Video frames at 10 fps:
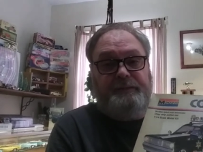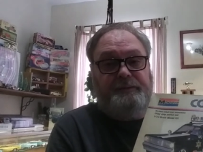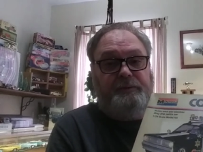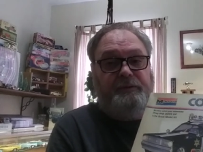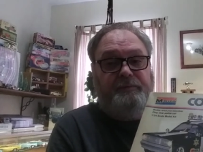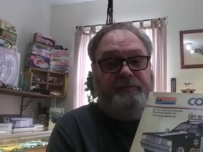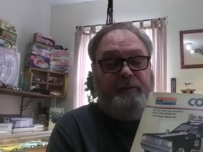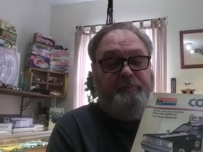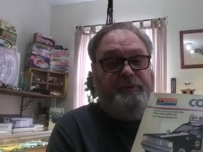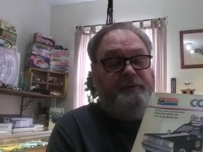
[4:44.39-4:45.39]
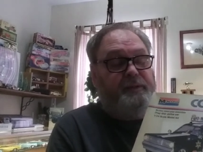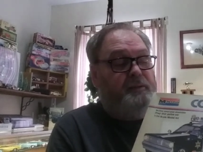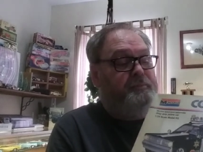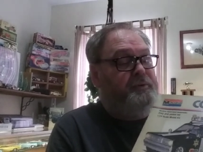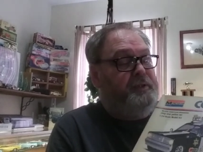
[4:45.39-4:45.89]
So if I build it,
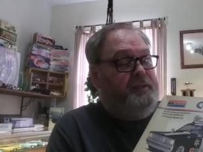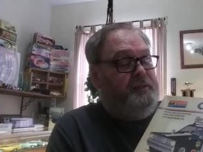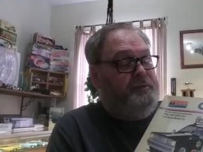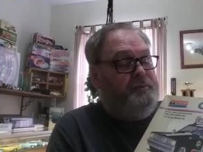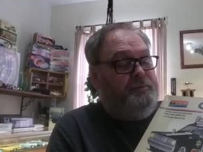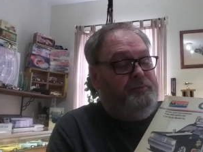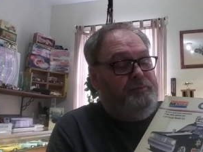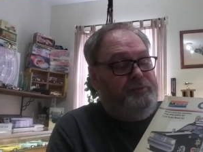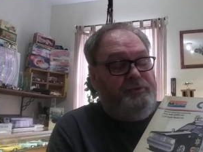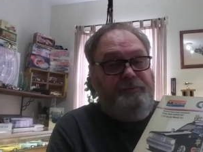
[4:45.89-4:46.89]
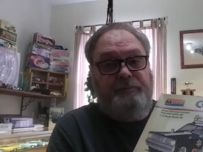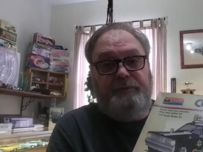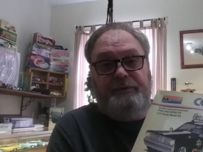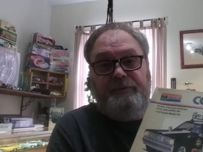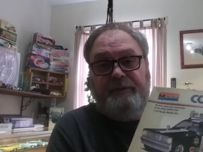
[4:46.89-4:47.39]
I'm going to need to
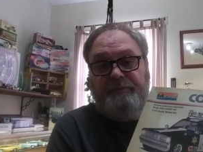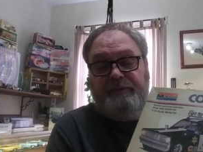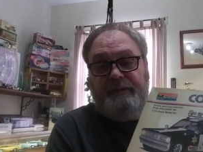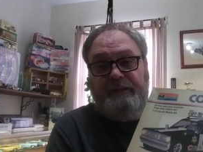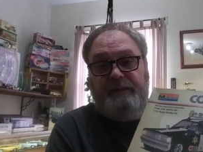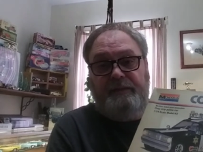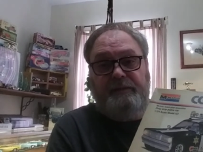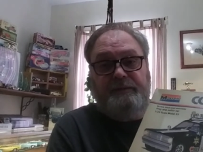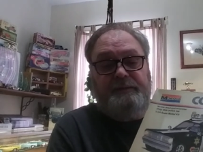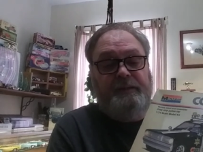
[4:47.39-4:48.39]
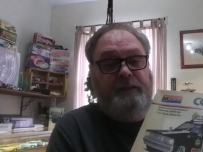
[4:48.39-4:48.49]
do different decals.